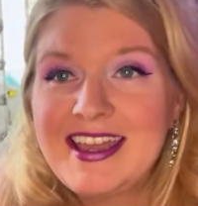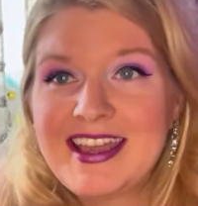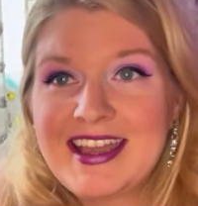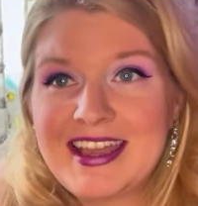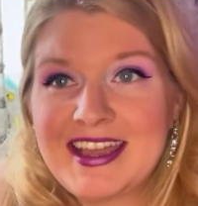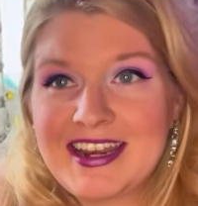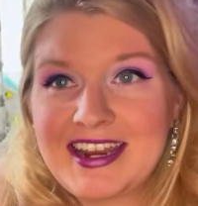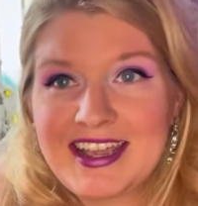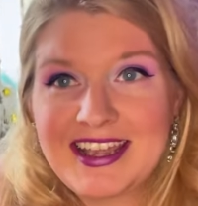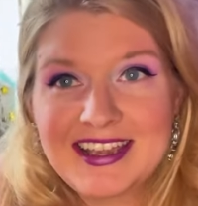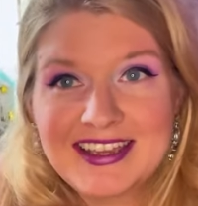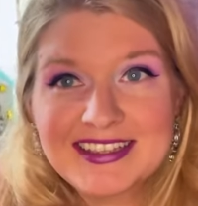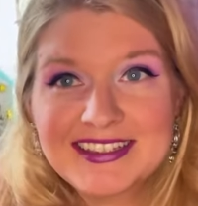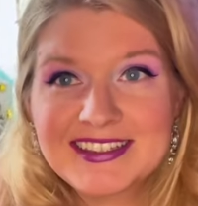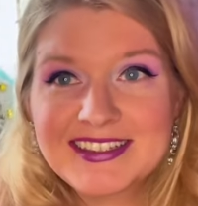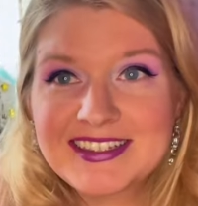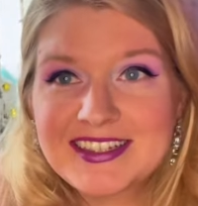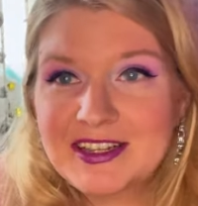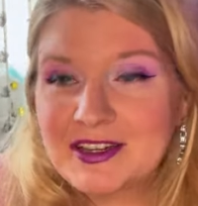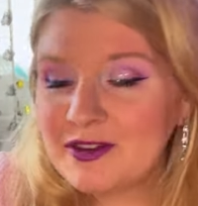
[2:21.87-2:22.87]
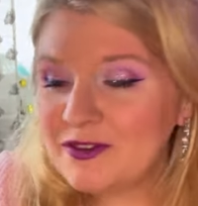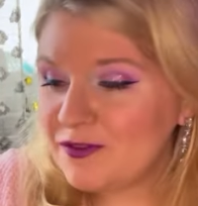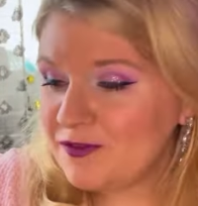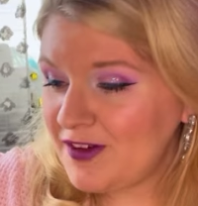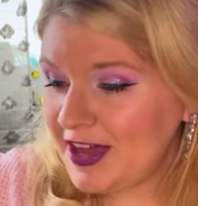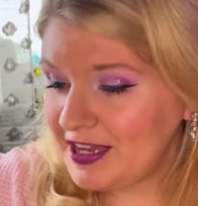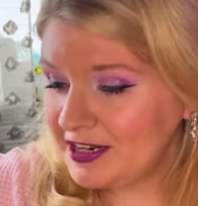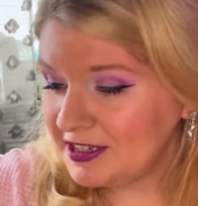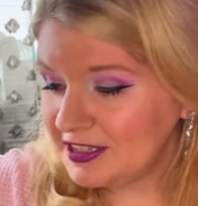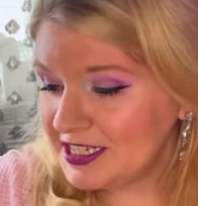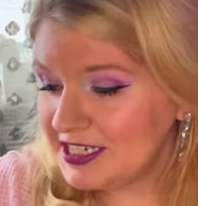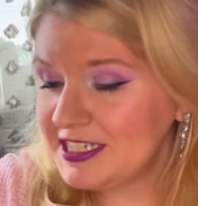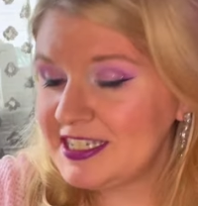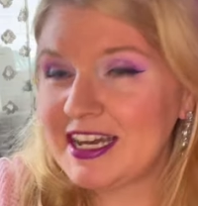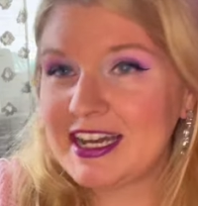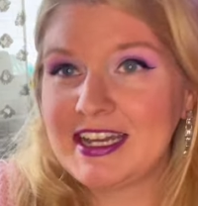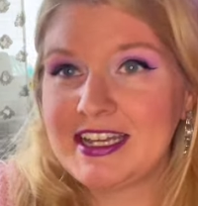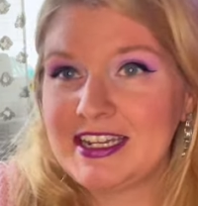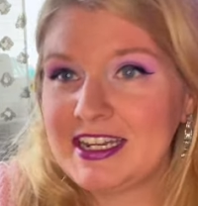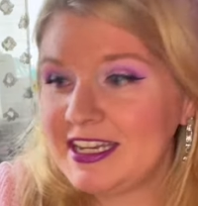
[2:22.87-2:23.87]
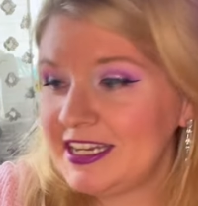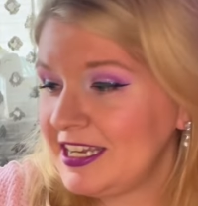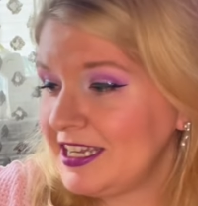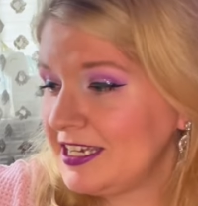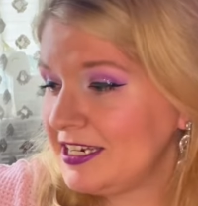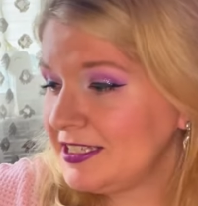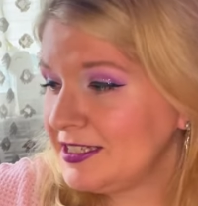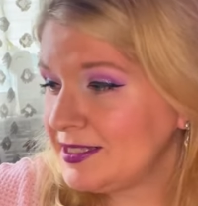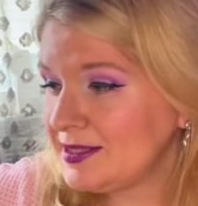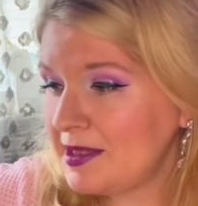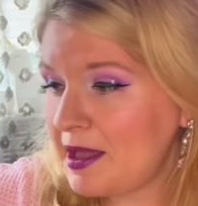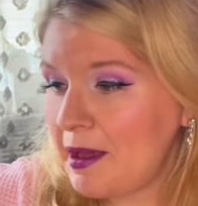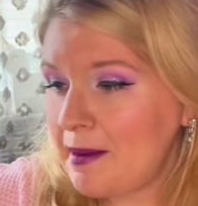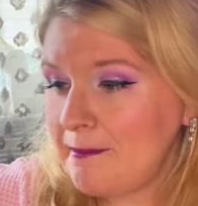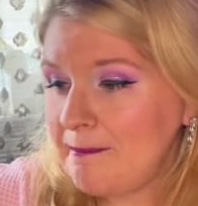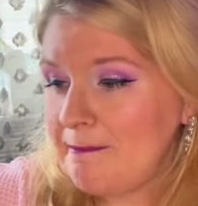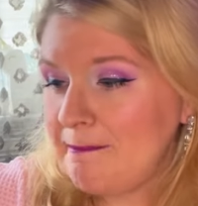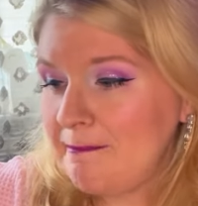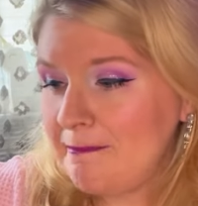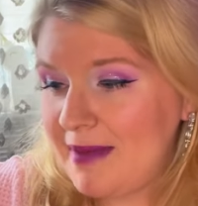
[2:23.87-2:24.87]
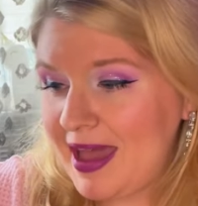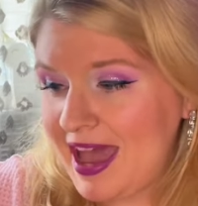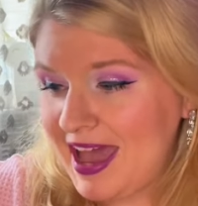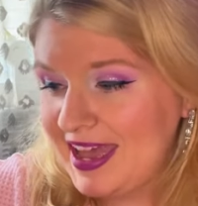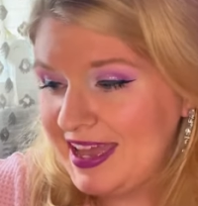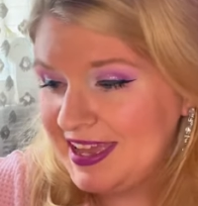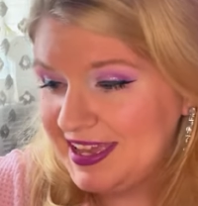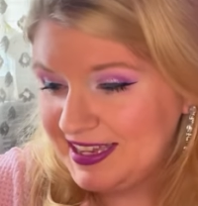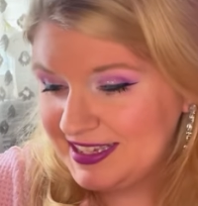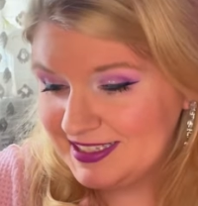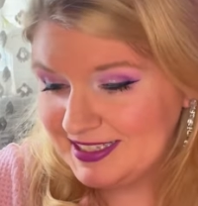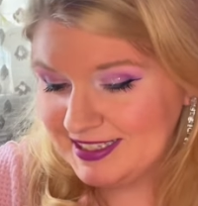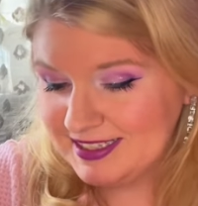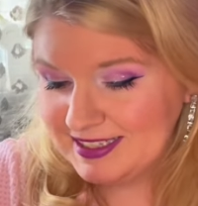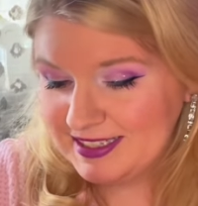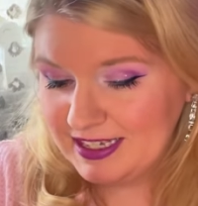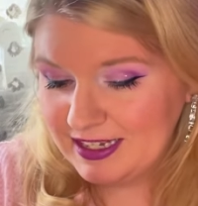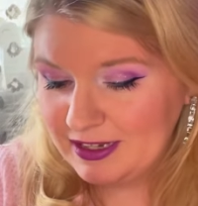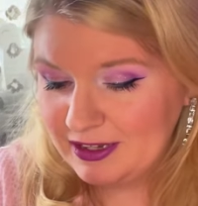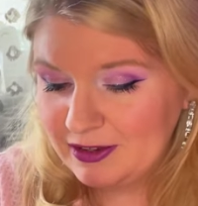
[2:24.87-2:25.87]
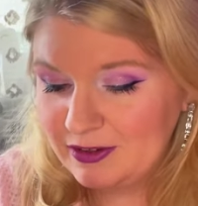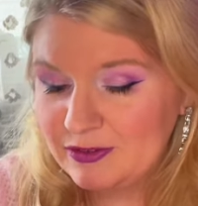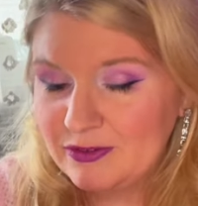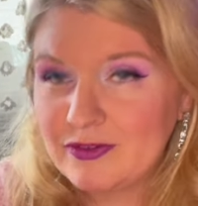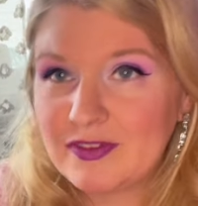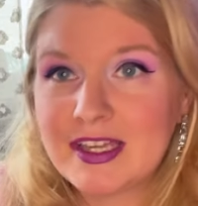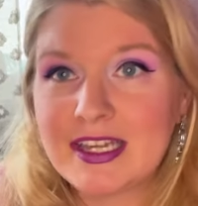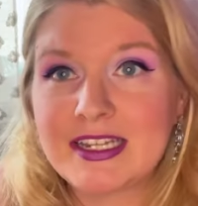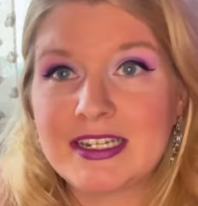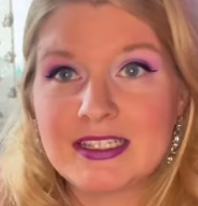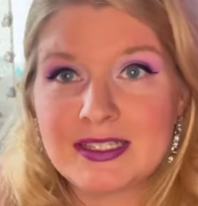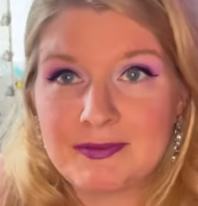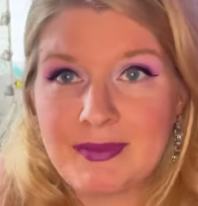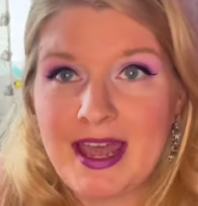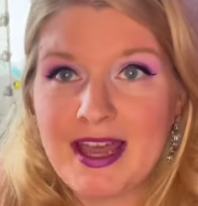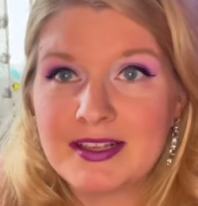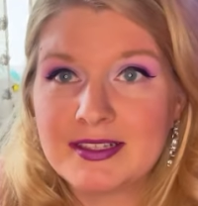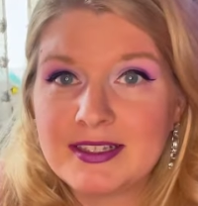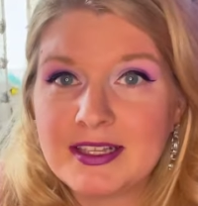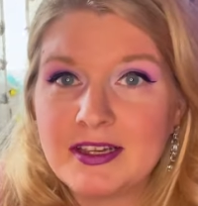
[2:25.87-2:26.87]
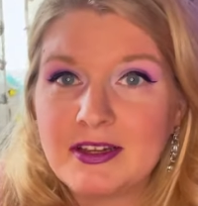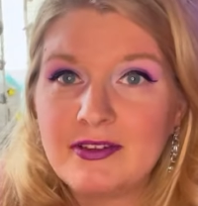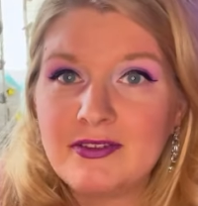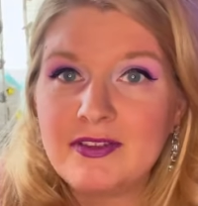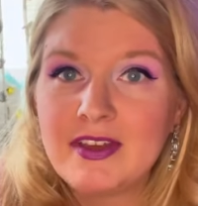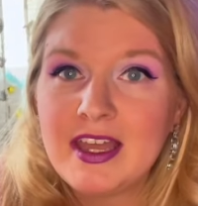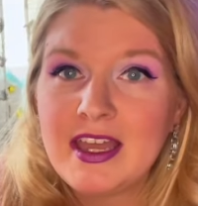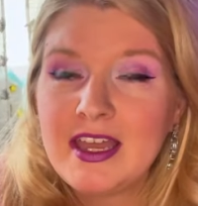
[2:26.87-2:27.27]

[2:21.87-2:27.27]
It is finally done, and it is massive. It is massive,